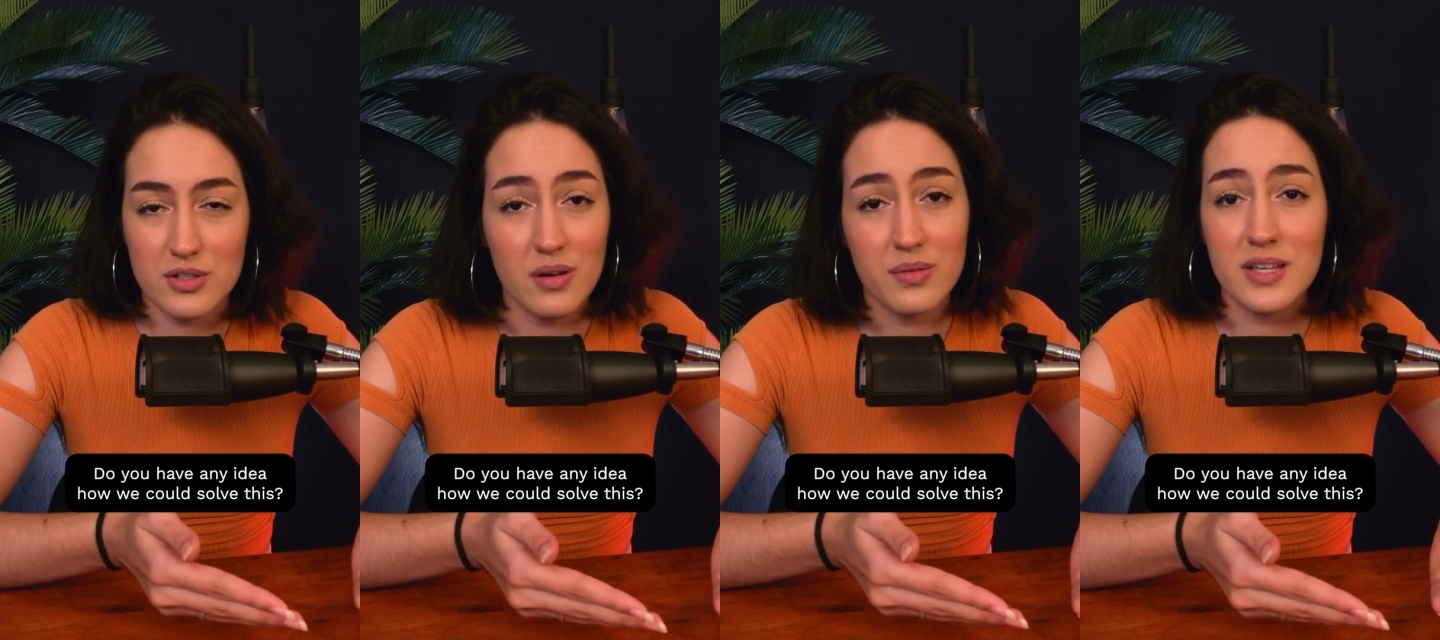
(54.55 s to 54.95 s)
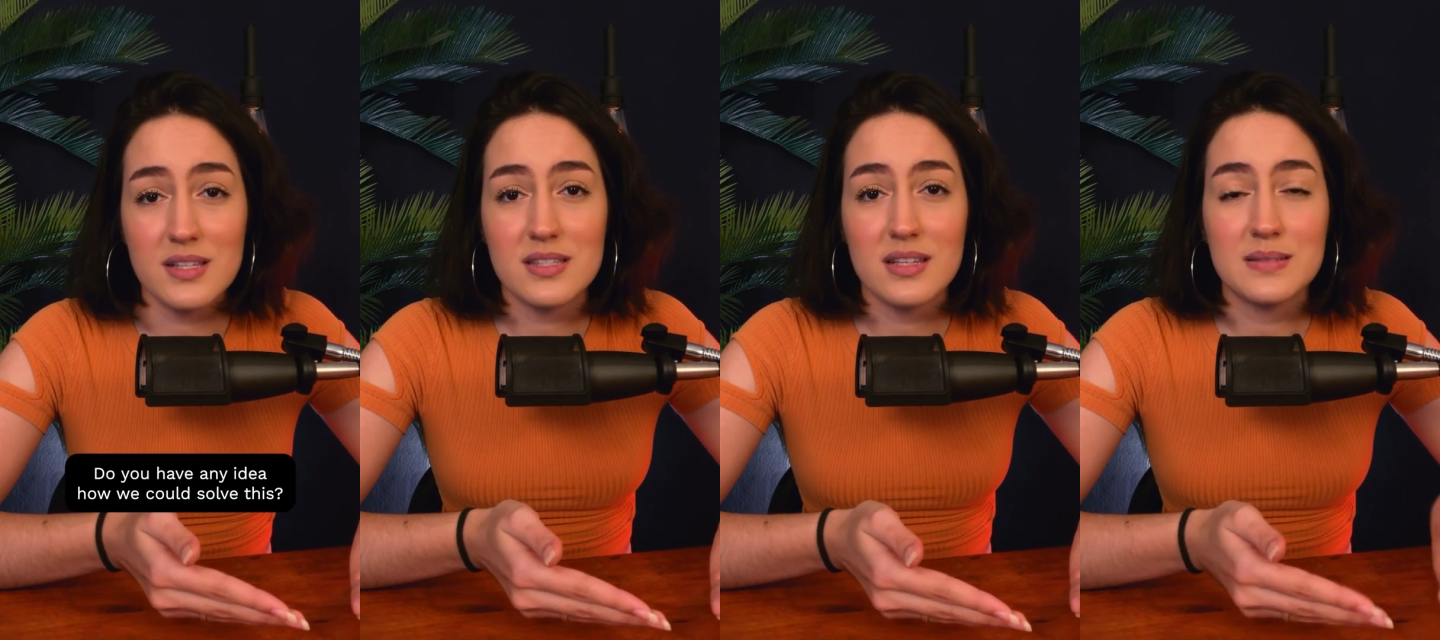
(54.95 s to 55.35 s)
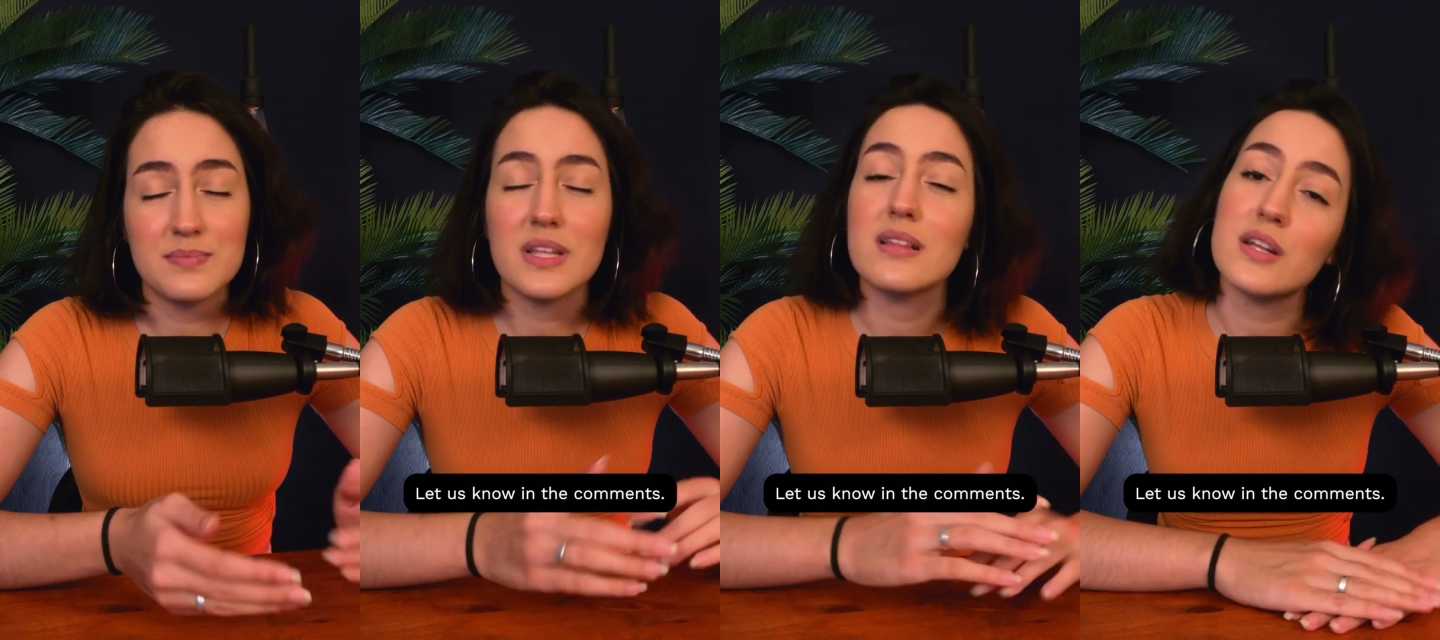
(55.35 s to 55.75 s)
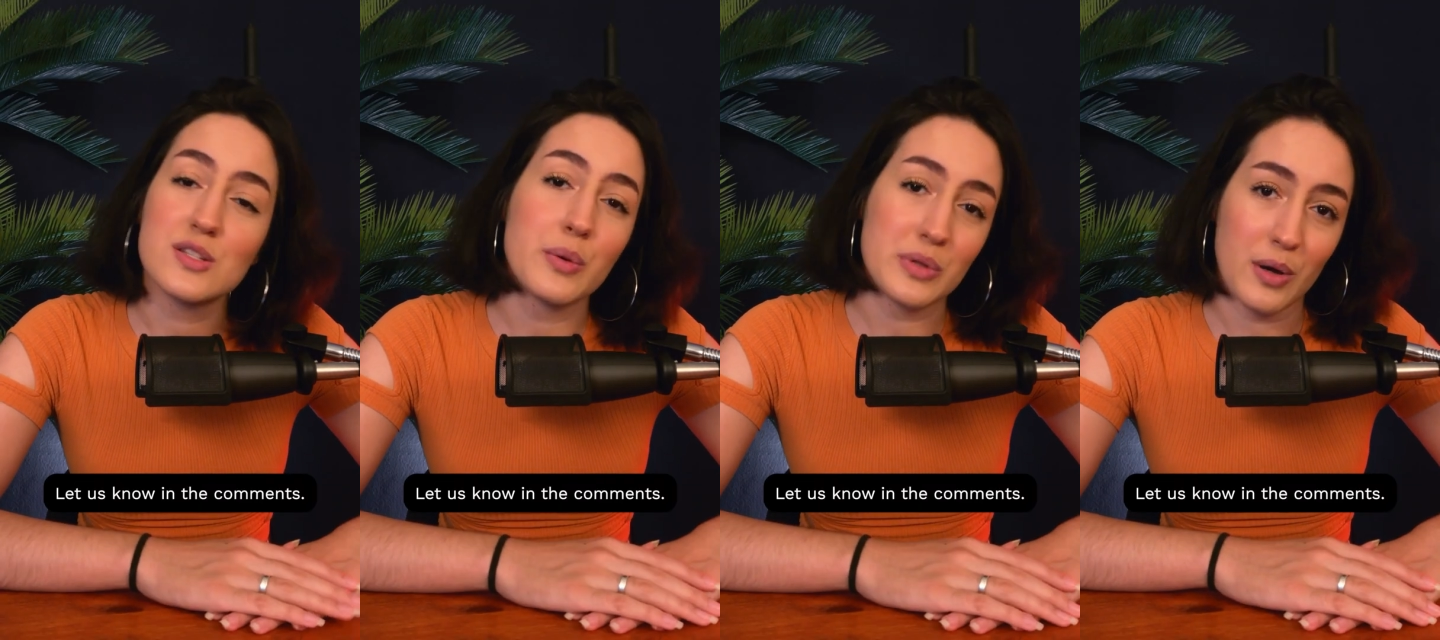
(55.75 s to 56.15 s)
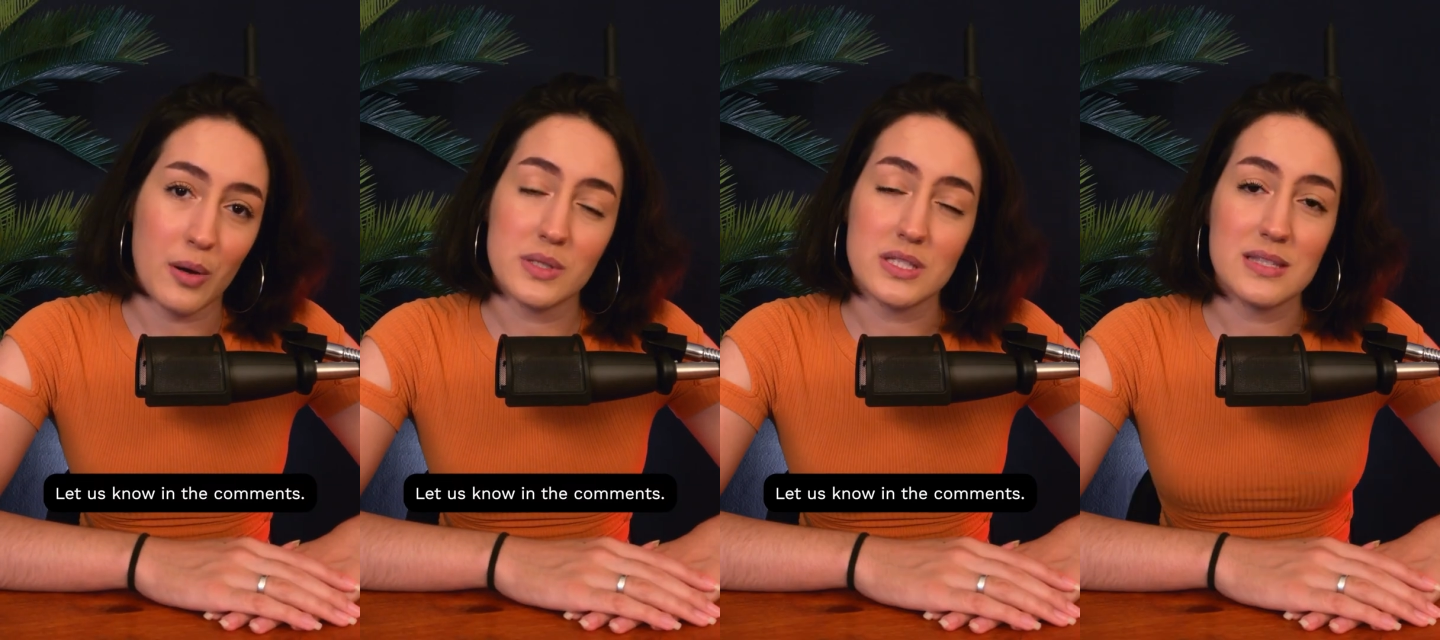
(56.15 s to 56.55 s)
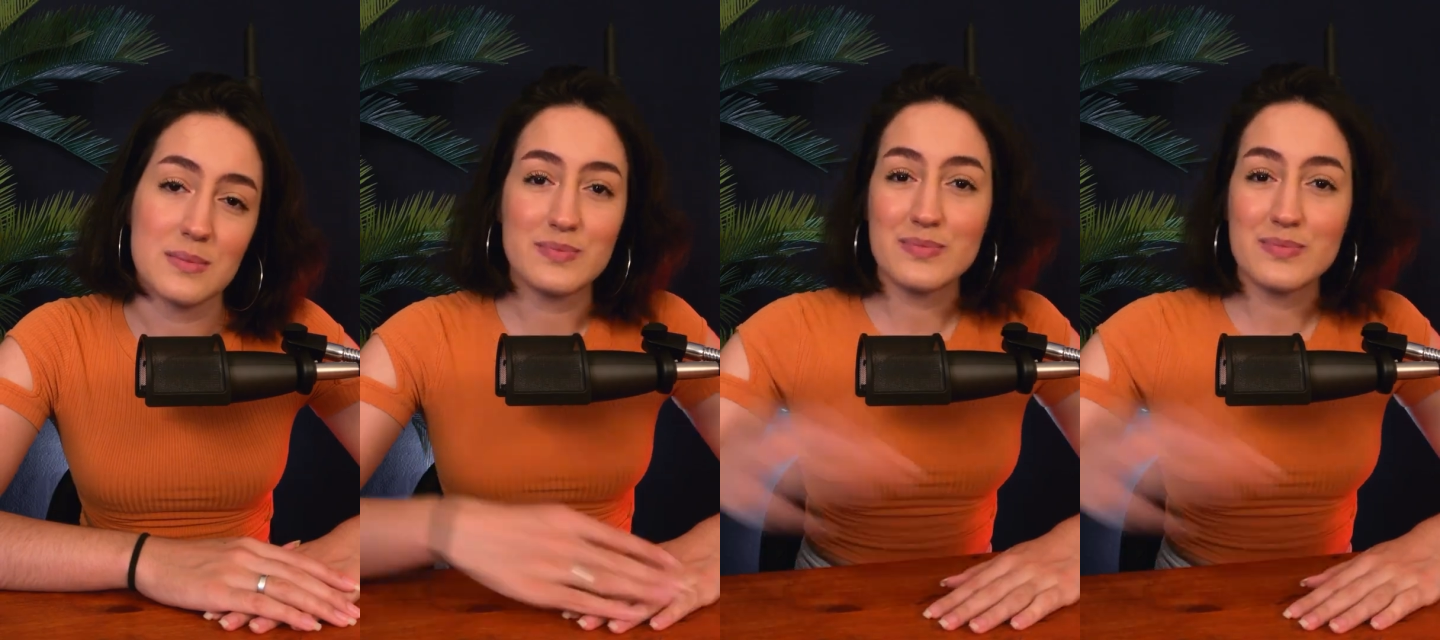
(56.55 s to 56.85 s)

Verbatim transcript: solve this? Let us know in the comments.